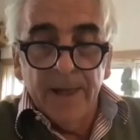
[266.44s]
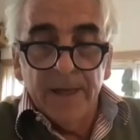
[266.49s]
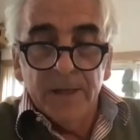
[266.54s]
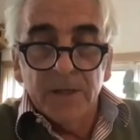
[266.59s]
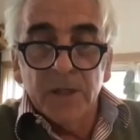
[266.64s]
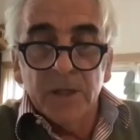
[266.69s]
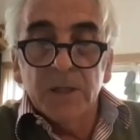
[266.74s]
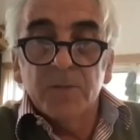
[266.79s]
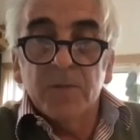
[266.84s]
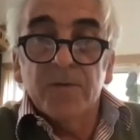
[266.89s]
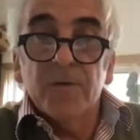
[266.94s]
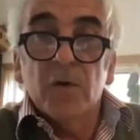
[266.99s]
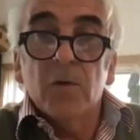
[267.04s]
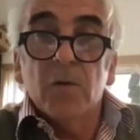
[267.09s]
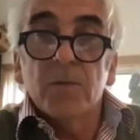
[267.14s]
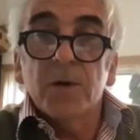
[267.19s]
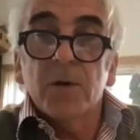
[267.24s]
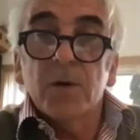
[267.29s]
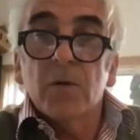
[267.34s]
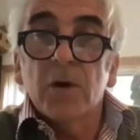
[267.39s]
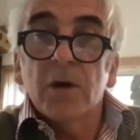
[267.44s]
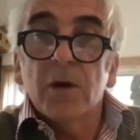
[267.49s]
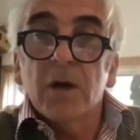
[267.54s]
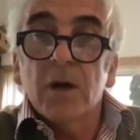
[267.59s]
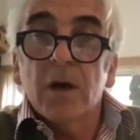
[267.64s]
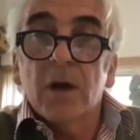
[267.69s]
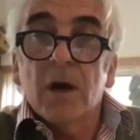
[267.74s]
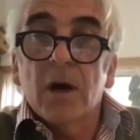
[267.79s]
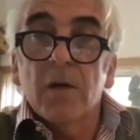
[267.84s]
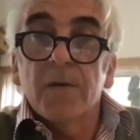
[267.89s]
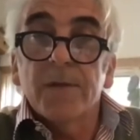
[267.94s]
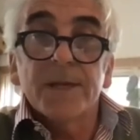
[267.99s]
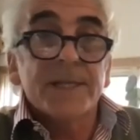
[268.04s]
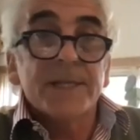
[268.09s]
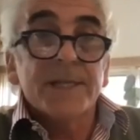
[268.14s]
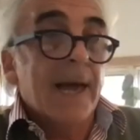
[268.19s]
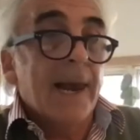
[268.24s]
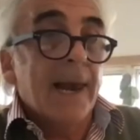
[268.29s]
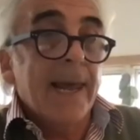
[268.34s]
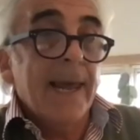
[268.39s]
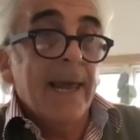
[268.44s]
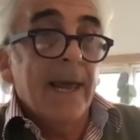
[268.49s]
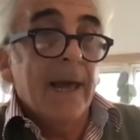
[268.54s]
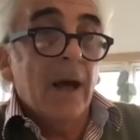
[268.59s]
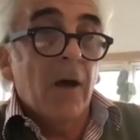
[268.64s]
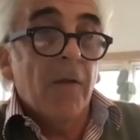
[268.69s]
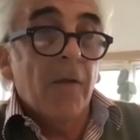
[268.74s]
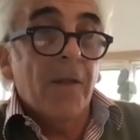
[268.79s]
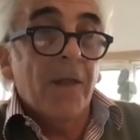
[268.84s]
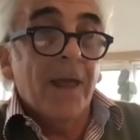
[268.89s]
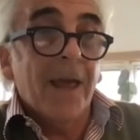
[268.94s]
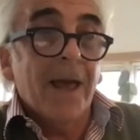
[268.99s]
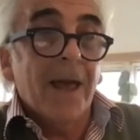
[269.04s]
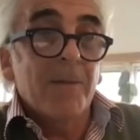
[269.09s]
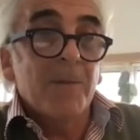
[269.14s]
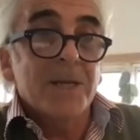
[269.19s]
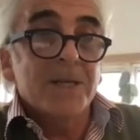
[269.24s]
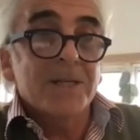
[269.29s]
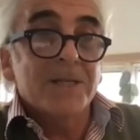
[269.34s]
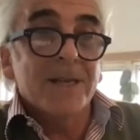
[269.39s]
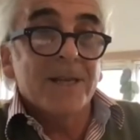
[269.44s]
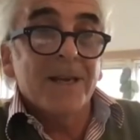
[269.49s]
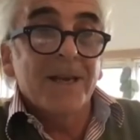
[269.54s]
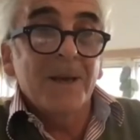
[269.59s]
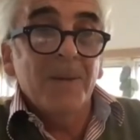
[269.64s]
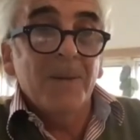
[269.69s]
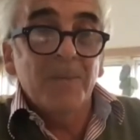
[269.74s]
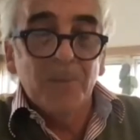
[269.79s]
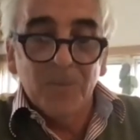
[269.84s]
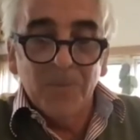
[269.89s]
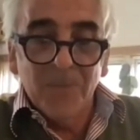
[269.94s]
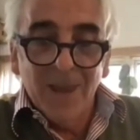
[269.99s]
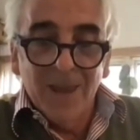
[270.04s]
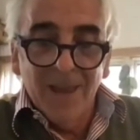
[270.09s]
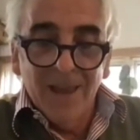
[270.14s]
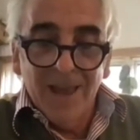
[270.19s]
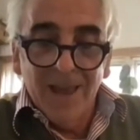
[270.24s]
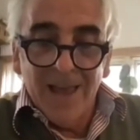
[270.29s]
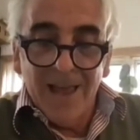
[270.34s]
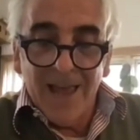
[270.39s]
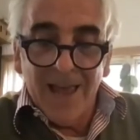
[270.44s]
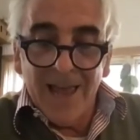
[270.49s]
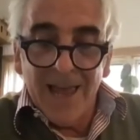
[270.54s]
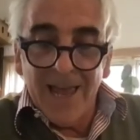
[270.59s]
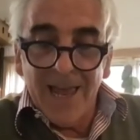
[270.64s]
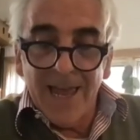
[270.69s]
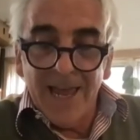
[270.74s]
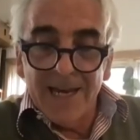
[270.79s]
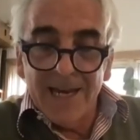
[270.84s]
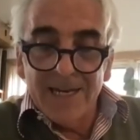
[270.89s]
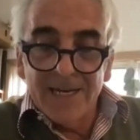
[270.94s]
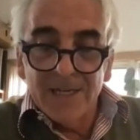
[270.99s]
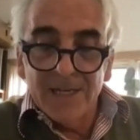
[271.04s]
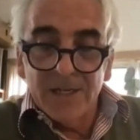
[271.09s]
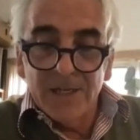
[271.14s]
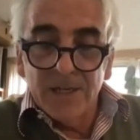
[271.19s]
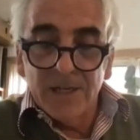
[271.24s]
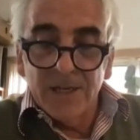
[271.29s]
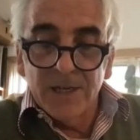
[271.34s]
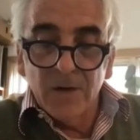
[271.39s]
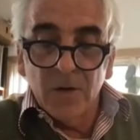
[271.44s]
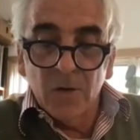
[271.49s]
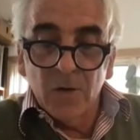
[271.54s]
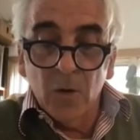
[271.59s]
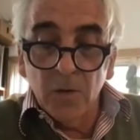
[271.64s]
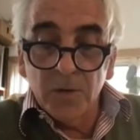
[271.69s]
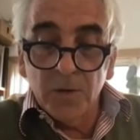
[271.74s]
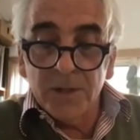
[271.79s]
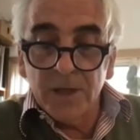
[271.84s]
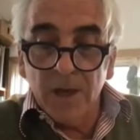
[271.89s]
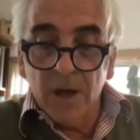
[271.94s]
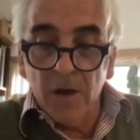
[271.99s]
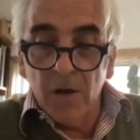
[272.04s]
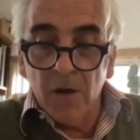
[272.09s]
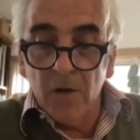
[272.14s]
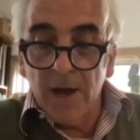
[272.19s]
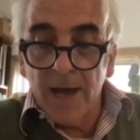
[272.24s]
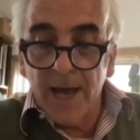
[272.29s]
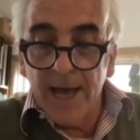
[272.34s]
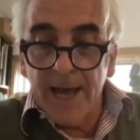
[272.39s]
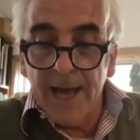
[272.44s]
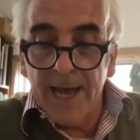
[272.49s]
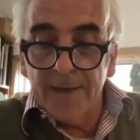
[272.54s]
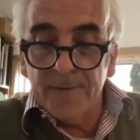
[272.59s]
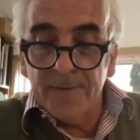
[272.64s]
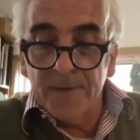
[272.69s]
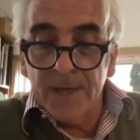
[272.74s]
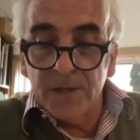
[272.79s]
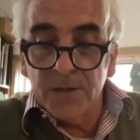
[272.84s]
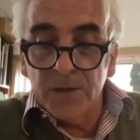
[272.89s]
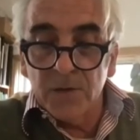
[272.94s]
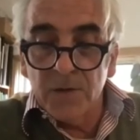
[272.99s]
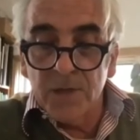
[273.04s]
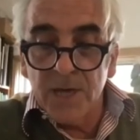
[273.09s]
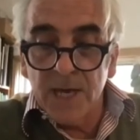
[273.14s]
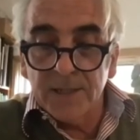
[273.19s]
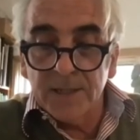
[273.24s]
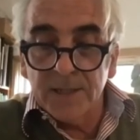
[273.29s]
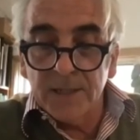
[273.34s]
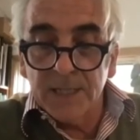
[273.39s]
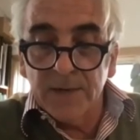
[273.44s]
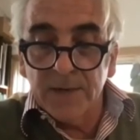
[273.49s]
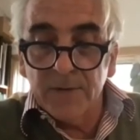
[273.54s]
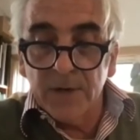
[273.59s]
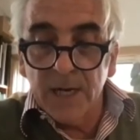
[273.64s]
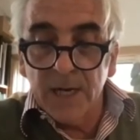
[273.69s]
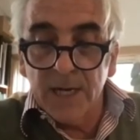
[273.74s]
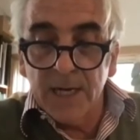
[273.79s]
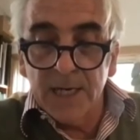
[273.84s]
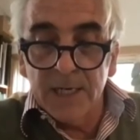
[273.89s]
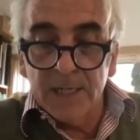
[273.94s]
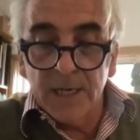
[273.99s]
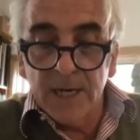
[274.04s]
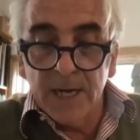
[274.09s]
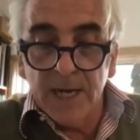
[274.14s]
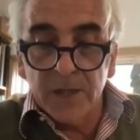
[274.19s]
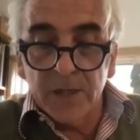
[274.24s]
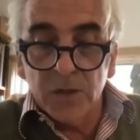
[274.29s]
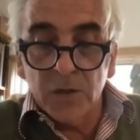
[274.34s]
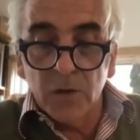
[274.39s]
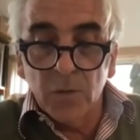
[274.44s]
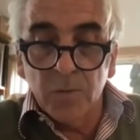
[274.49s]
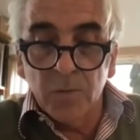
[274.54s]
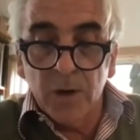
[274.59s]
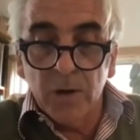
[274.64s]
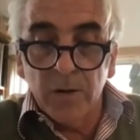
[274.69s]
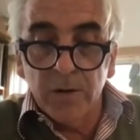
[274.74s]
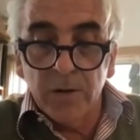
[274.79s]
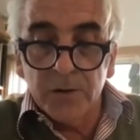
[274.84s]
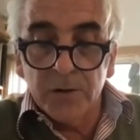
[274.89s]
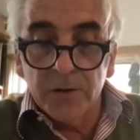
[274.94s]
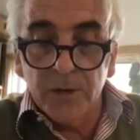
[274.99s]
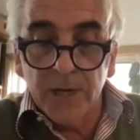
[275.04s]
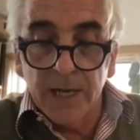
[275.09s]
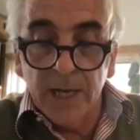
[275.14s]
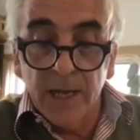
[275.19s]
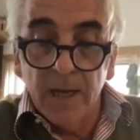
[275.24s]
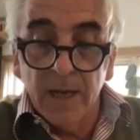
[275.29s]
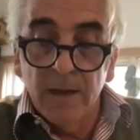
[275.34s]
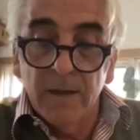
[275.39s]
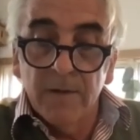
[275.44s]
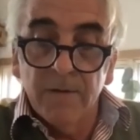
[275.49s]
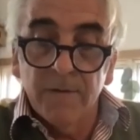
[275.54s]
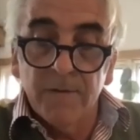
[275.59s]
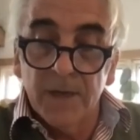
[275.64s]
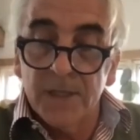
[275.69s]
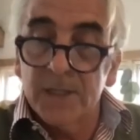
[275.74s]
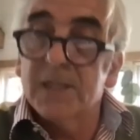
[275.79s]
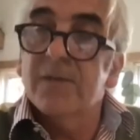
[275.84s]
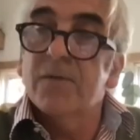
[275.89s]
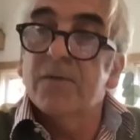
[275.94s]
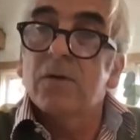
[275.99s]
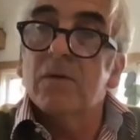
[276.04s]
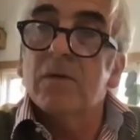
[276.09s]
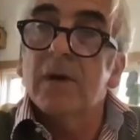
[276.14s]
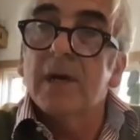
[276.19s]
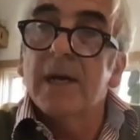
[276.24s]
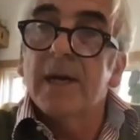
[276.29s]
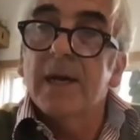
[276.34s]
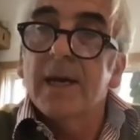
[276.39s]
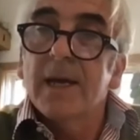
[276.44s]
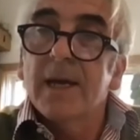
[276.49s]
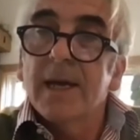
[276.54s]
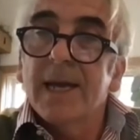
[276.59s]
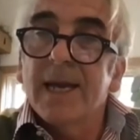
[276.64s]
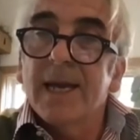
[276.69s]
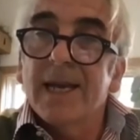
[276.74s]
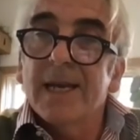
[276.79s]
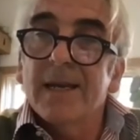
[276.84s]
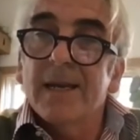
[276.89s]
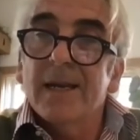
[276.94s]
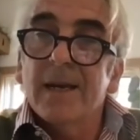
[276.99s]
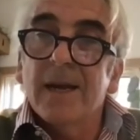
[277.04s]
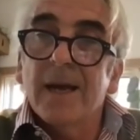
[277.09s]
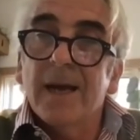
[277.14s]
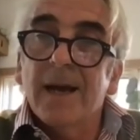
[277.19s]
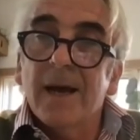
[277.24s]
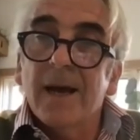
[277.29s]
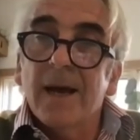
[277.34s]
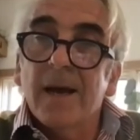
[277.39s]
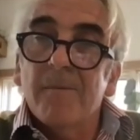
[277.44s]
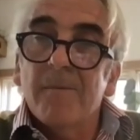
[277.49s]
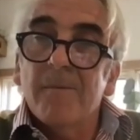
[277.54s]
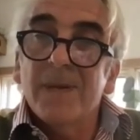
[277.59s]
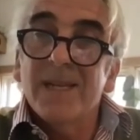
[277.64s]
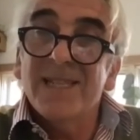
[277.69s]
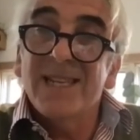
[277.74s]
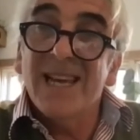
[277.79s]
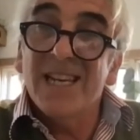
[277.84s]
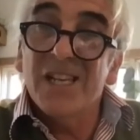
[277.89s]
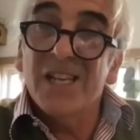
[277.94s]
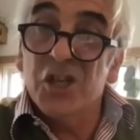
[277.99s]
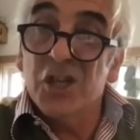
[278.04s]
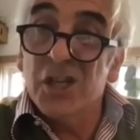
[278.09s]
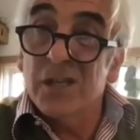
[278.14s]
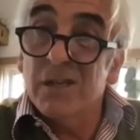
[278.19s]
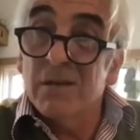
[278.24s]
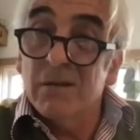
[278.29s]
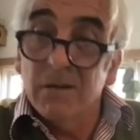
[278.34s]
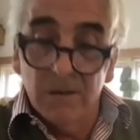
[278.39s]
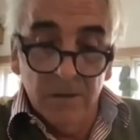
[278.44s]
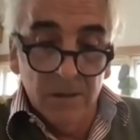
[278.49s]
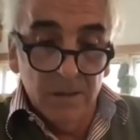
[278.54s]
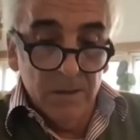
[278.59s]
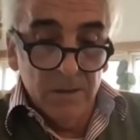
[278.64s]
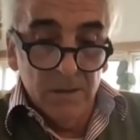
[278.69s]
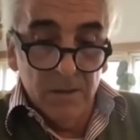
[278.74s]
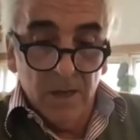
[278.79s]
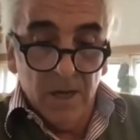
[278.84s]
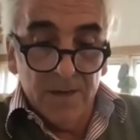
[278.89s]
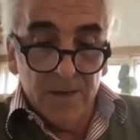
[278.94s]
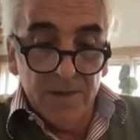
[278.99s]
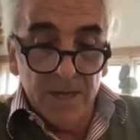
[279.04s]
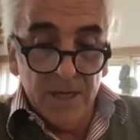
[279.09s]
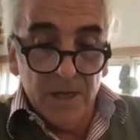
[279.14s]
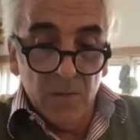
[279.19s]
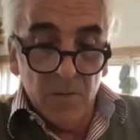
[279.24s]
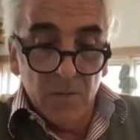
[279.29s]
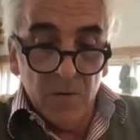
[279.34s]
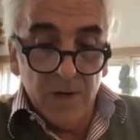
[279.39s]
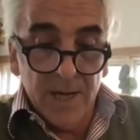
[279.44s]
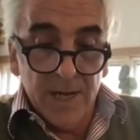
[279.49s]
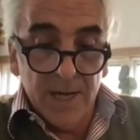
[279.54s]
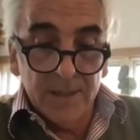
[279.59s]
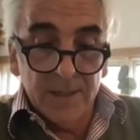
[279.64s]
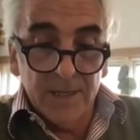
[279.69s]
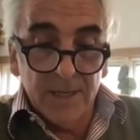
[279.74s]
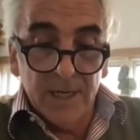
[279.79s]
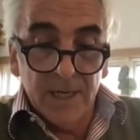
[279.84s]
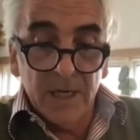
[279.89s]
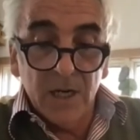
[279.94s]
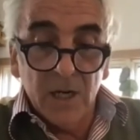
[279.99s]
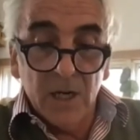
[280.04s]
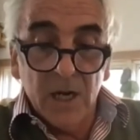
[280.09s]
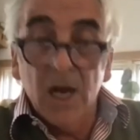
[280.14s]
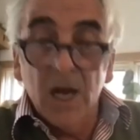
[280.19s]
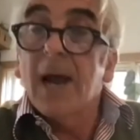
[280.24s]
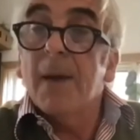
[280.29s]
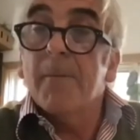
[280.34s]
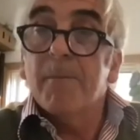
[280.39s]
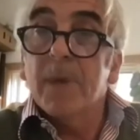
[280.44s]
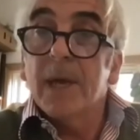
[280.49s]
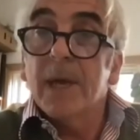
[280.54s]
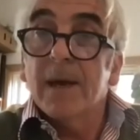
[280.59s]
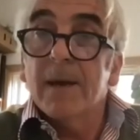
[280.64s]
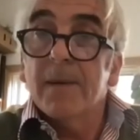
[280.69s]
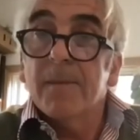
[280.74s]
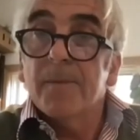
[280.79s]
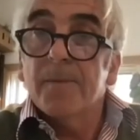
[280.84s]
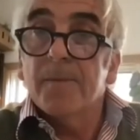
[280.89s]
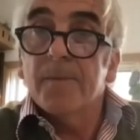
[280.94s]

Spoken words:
She's performed her work on the telly, on the ABC, and also at the 2017 International Poetry Festival in Medellin, I think you pronounce it, in Colombia,